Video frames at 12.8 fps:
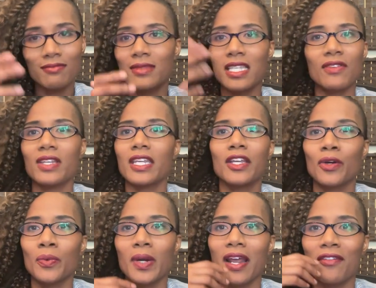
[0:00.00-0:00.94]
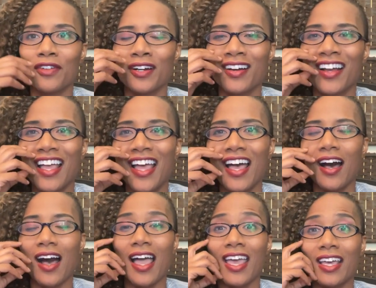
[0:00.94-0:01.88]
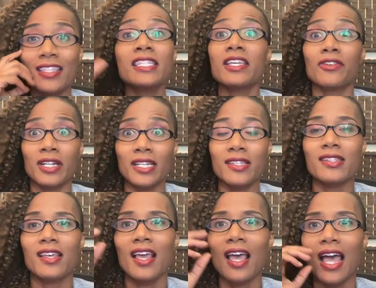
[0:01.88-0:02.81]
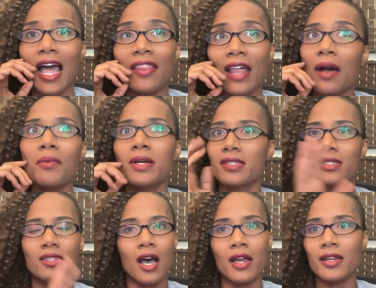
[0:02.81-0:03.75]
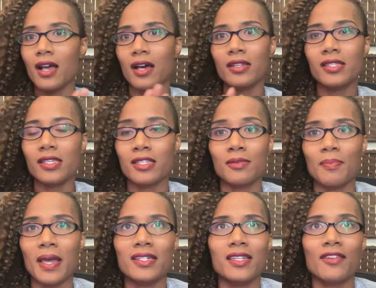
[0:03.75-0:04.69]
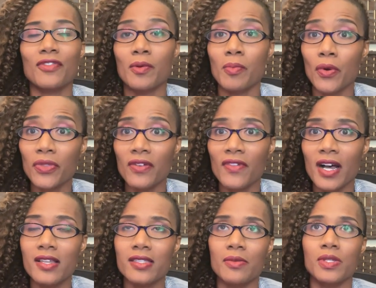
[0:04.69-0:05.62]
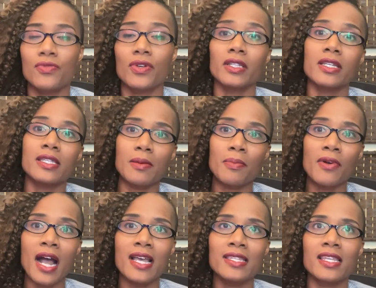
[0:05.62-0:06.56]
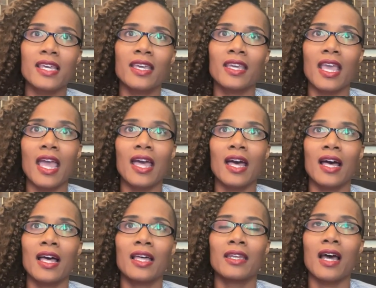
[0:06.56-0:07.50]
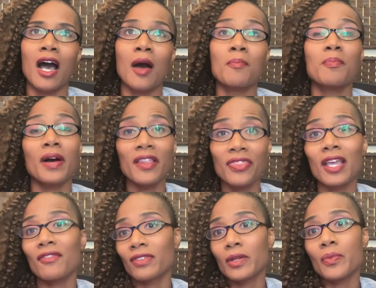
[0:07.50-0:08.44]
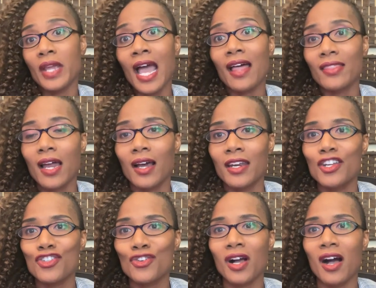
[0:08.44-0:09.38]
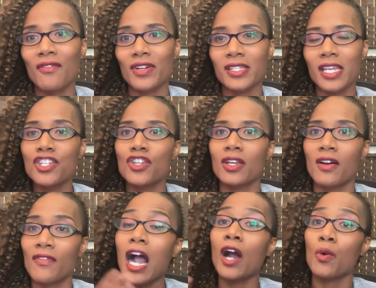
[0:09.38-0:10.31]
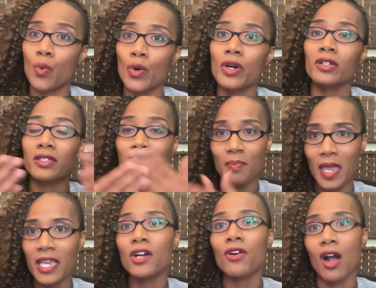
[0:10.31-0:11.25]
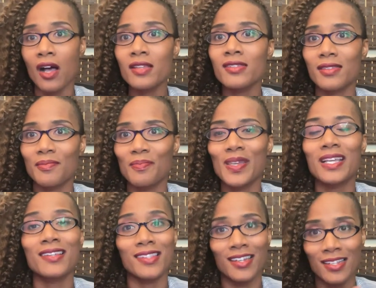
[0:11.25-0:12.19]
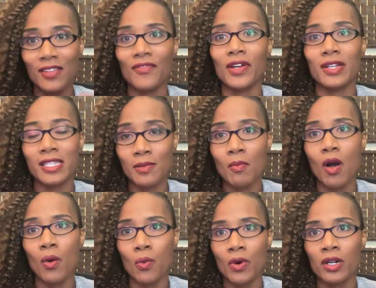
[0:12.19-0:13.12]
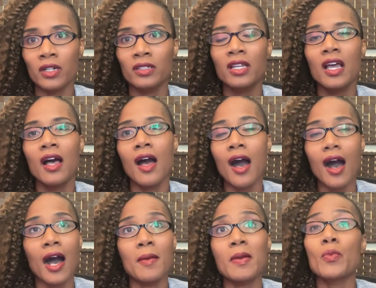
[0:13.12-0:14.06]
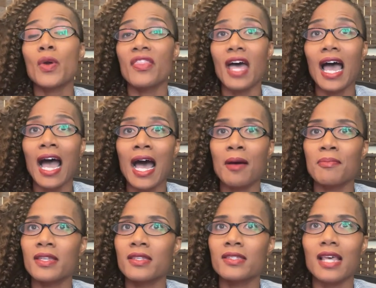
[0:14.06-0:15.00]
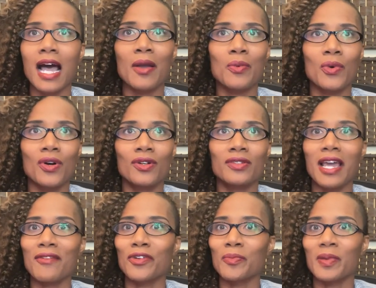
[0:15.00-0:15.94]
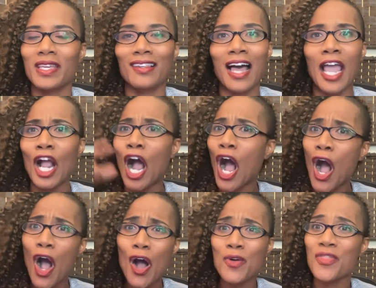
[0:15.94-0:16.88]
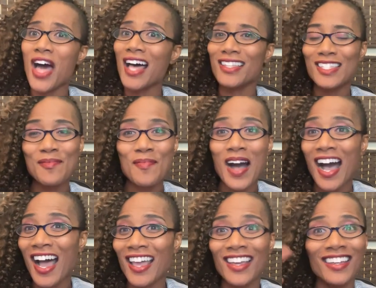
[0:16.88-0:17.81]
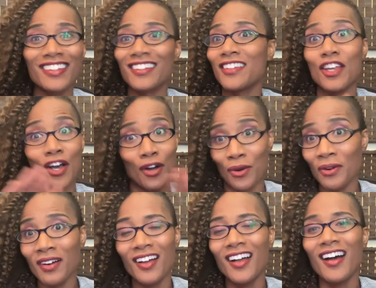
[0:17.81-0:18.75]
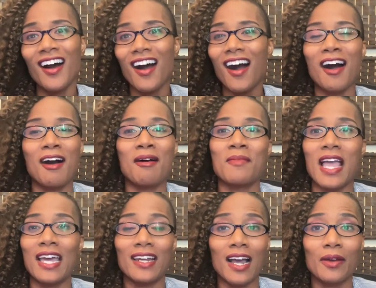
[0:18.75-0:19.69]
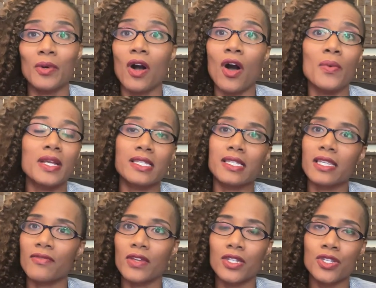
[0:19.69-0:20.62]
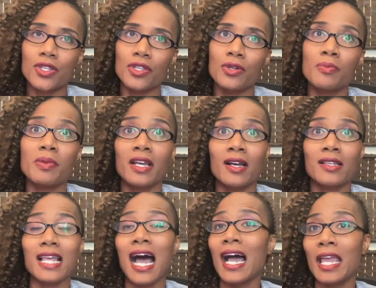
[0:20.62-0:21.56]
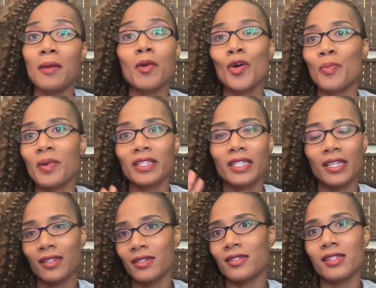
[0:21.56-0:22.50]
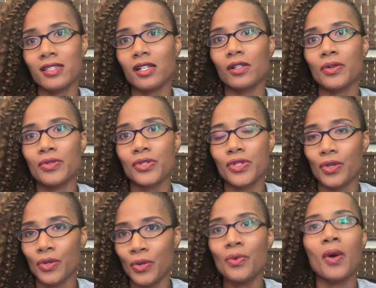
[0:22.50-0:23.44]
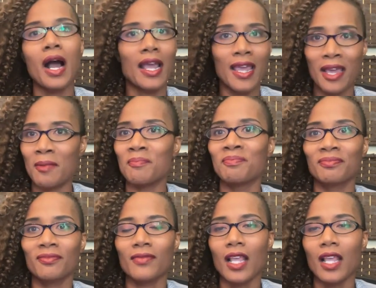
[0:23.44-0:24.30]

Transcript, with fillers: DVD or whatever series, and that was unsuspecting for both of us. It was really surprising, and but thankfully we had that initial conversation of our worlds may cross because it is a very small world, and when that happens, I will never be like, oh, that's my no, and I will always leave it to you because I am openly disclosed who I am